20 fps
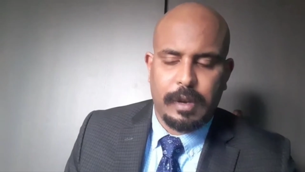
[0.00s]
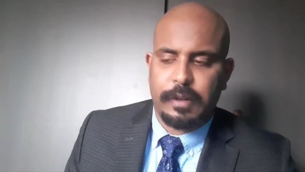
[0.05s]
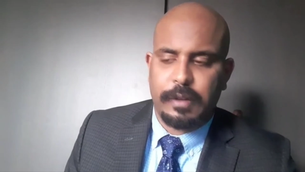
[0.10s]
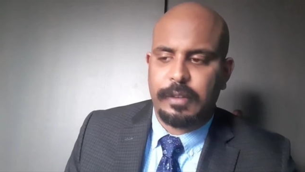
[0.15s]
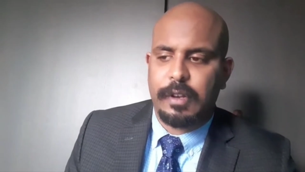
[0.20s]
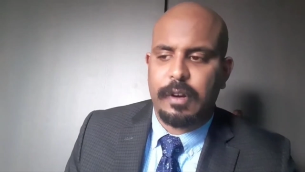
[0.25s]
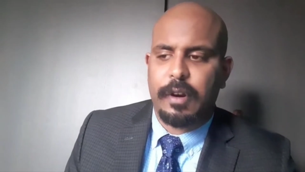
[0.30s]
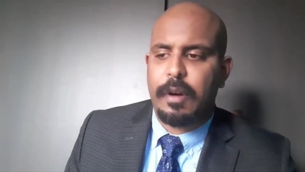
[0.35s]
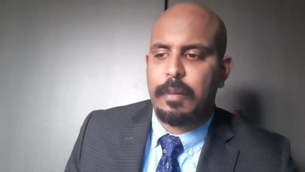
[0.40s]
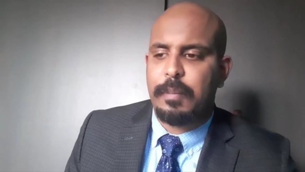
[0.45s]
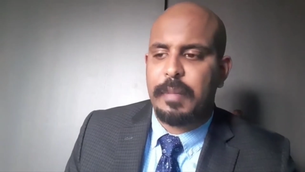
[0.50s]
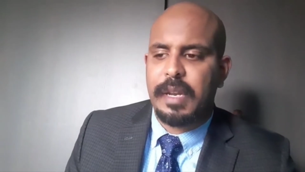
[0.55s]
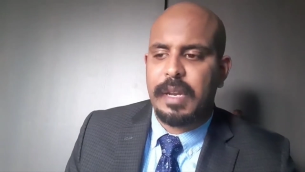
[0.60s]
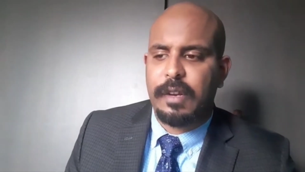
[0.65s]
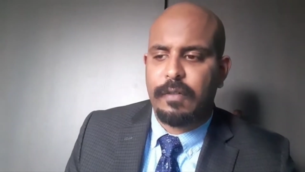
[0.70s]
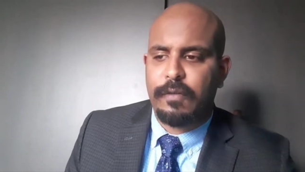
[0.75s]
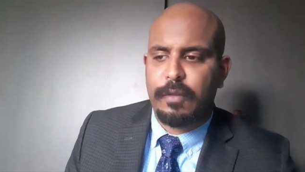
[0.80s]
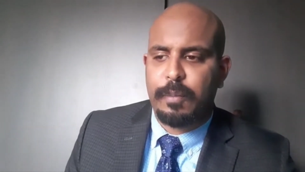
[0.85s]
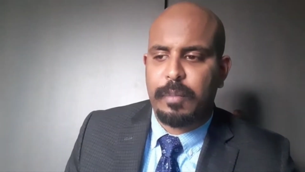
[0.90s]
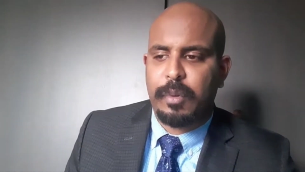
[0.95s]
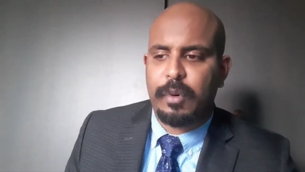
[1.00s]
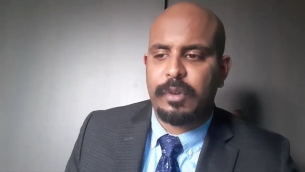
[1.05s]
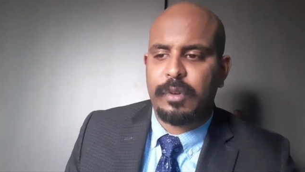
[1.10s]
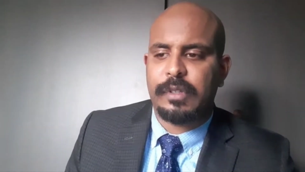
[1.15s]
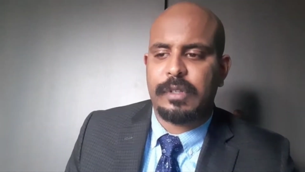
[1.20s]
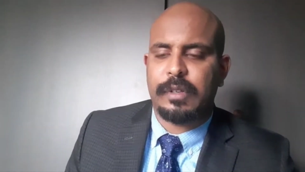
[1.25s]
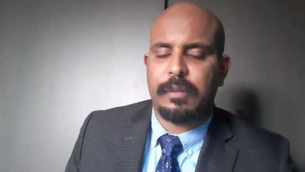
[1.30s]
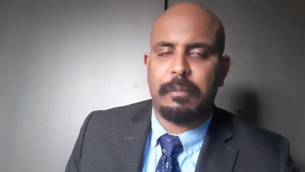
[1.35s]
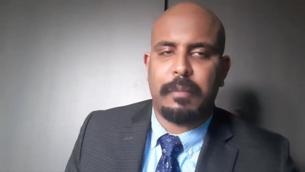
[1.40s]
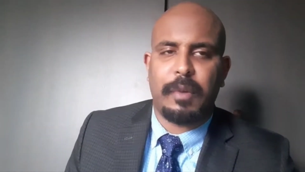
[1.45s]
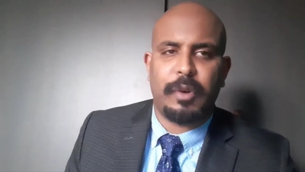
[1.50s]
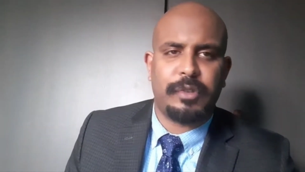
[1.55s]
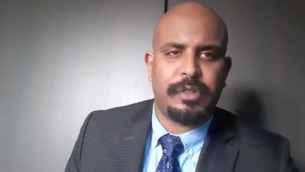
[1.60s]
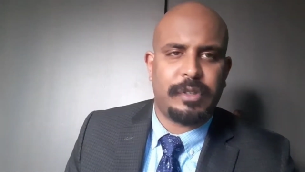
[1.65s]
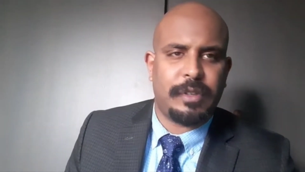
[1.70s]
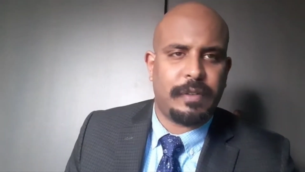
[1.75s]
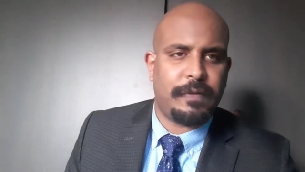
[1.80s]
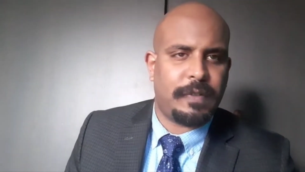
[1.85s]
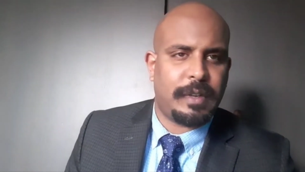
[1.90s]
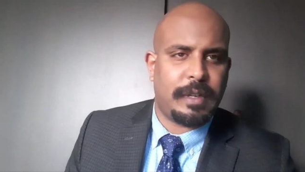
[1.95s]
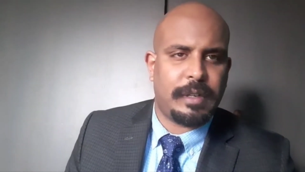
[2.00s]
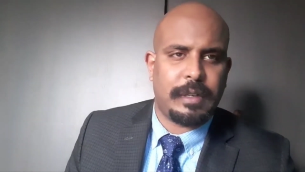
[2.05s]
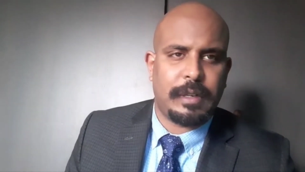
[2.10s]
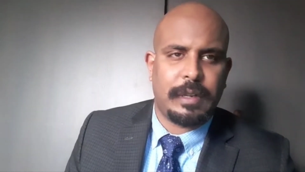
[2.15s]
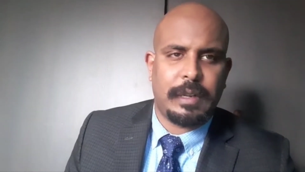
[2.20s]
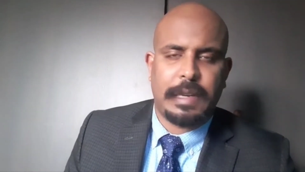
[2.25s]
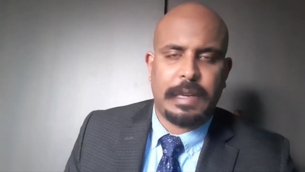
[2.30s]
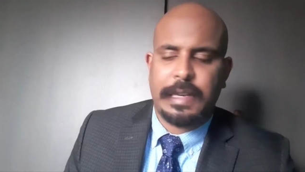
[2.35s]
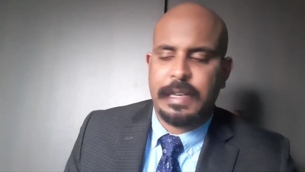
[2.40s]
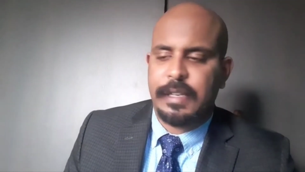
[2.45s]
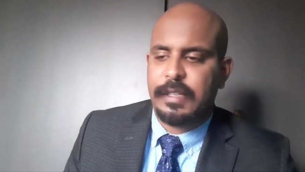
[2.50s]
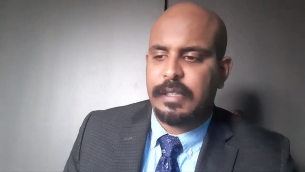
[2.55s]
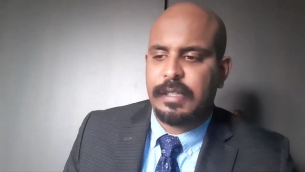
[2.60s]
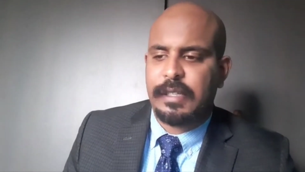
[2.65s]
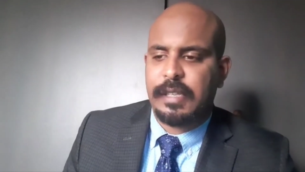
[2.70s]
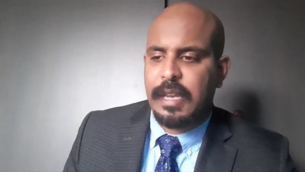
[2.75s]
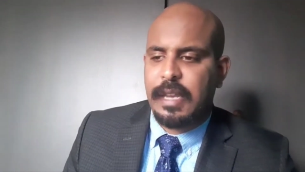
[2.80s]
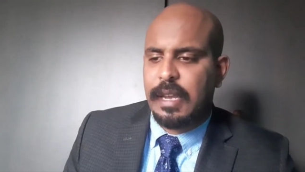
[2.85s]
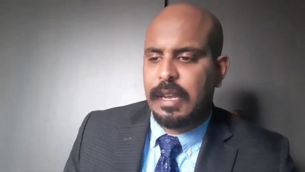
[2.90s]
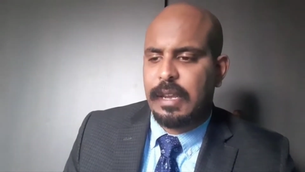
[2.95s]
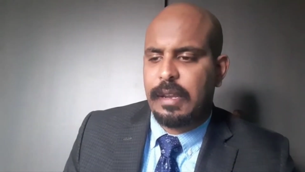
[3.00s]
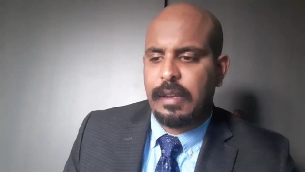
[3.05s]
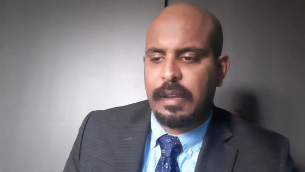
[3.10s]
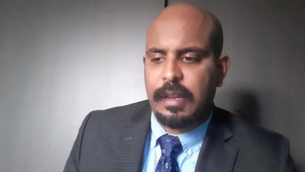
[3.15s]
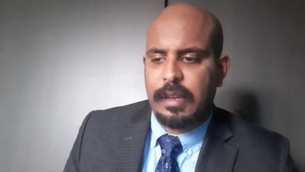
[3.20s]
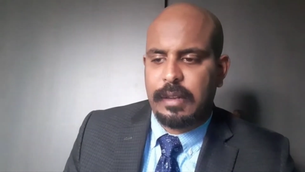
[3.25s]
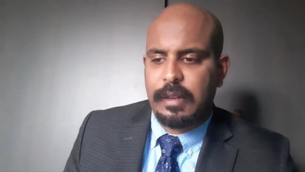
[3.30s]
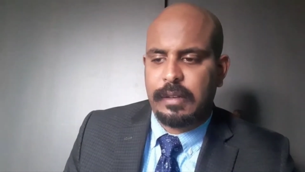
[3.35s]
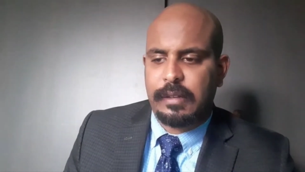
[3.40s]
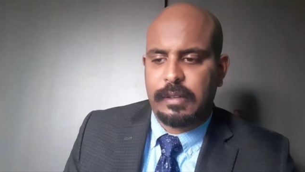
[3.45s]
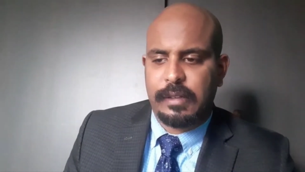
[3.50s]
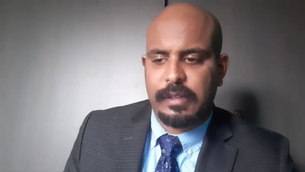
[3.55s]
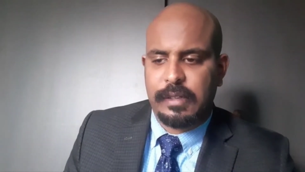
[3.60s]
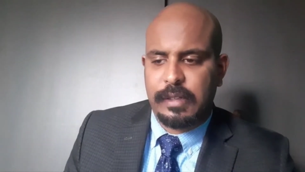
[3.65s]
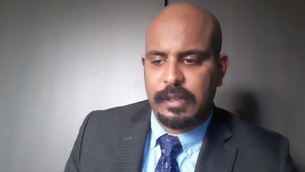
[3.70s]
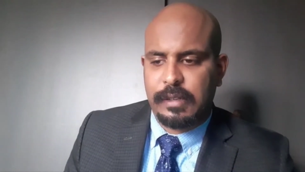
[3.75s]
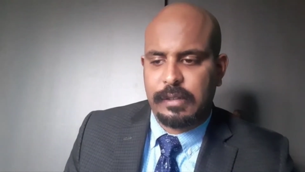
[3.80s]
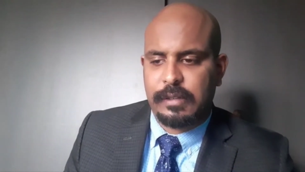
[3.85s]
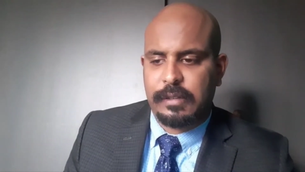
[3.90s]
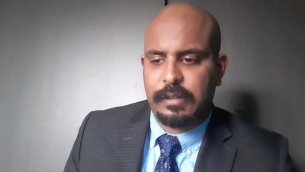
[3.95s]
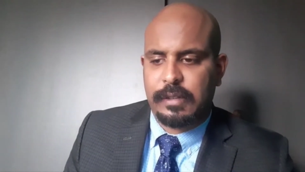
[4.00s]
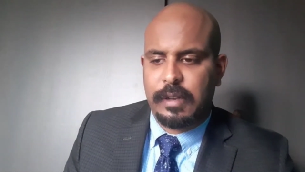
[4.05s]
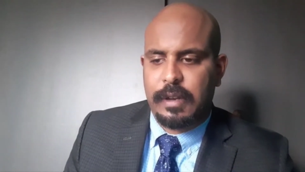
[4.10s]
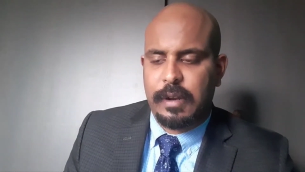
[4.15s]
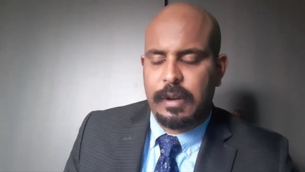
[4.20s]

There are many reports, and most of it say, and this is